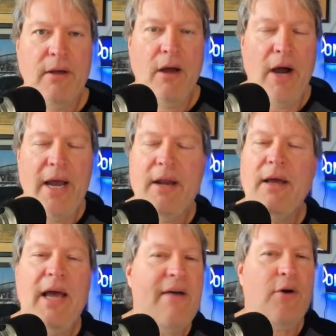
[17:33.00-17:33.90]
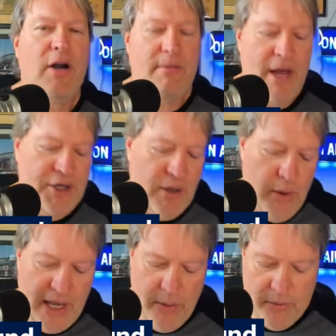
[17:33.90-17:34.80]
All right. Haven't heard any mention of
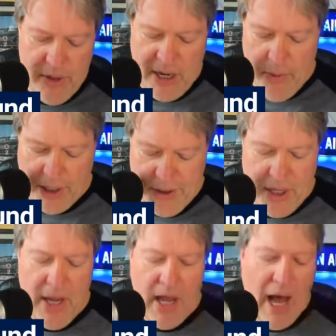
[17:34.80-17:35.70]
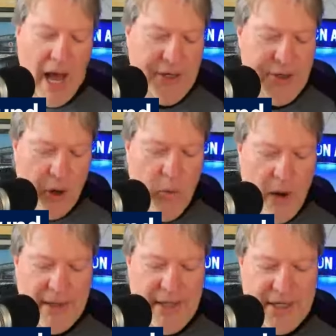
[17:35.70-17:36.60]
Ricky Weeks. I don't
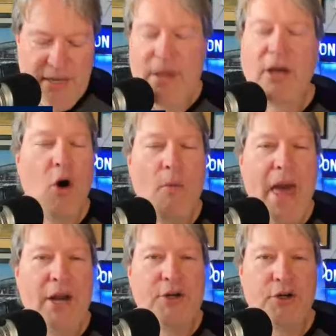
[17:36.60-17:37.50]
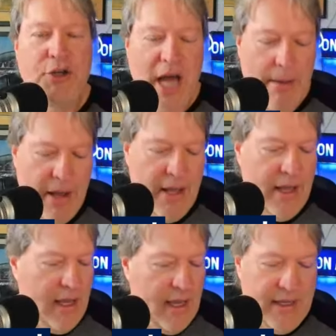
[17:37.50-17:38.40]
want this to be a co-manager job,
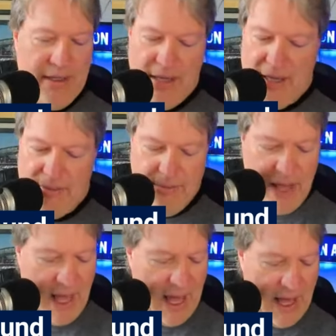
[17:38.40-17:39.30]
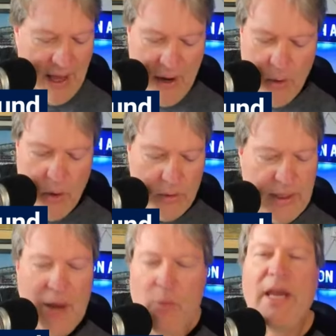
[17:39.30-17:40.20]
or
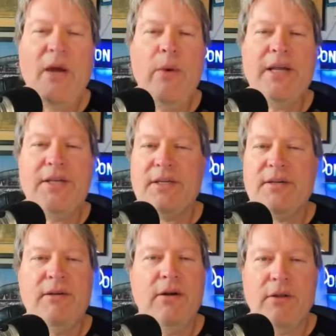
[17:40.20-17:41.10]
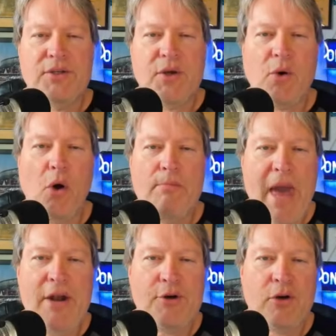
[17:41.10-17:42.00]
that Ricky Weeks is, you know, the so-called
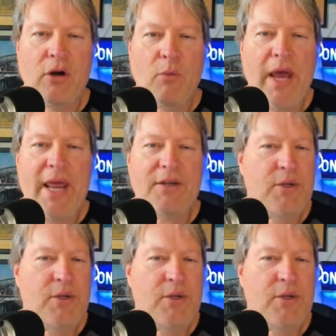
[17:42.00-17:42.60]
manager in waiting.